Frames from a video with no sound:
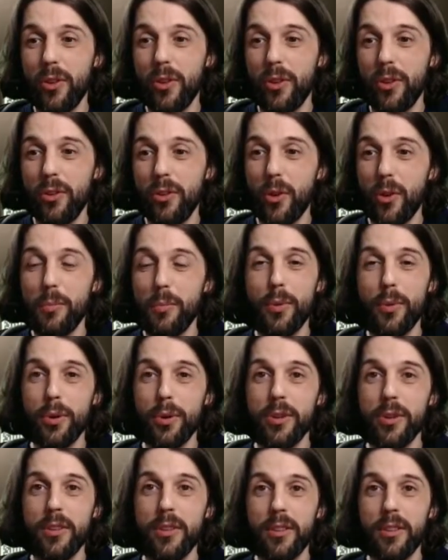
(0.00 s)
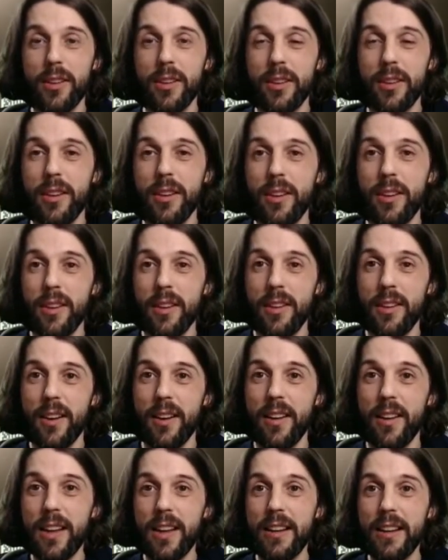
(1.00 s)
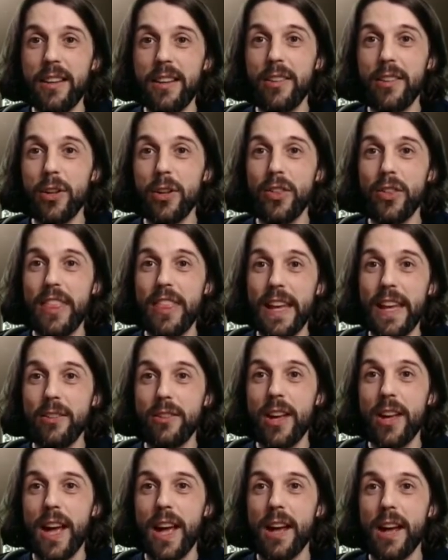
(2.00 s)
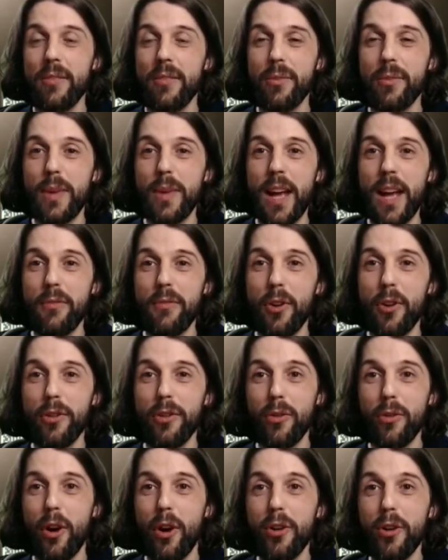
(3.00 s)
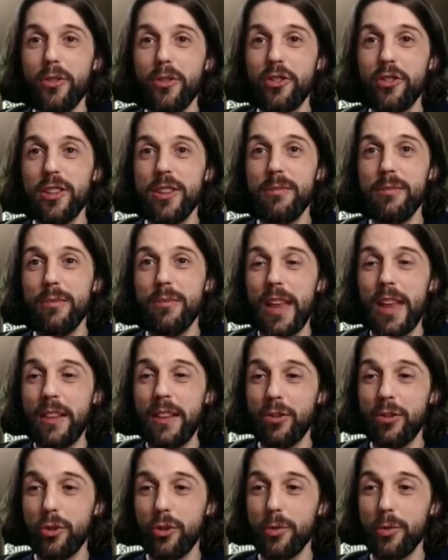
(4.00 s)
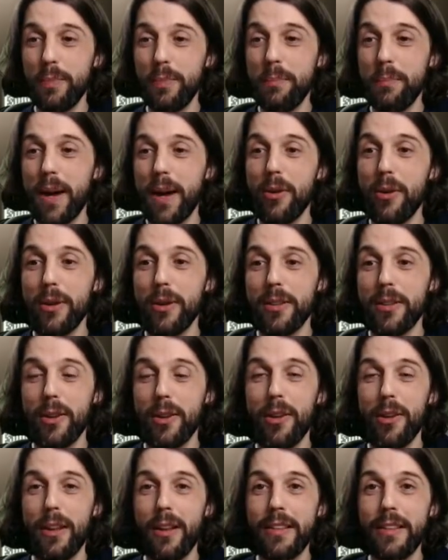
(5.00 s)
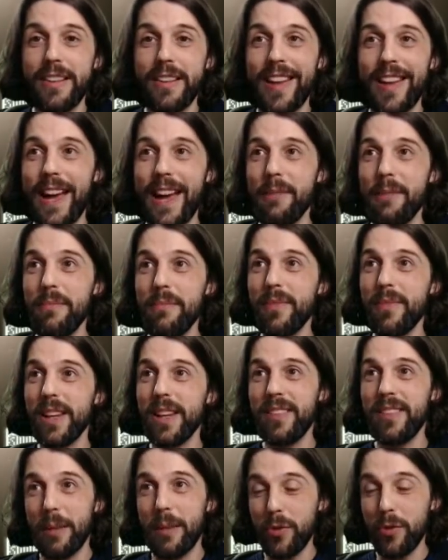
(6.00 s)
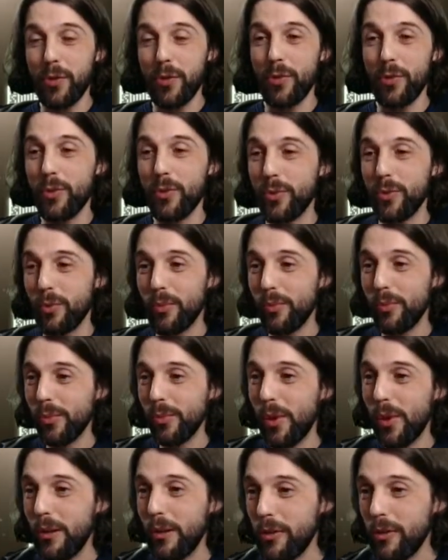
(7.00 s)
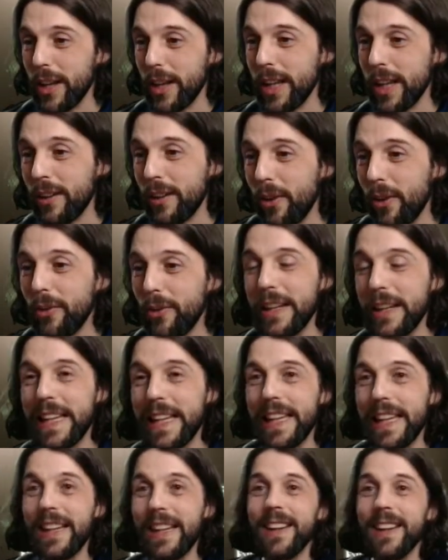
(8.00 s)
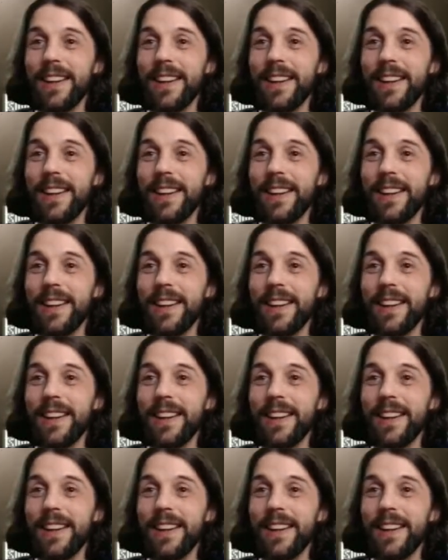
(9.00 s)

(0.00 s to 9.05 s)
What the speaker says: so important that it is a good thing to have. We have also oxygen that should be powered all the time, except you are running only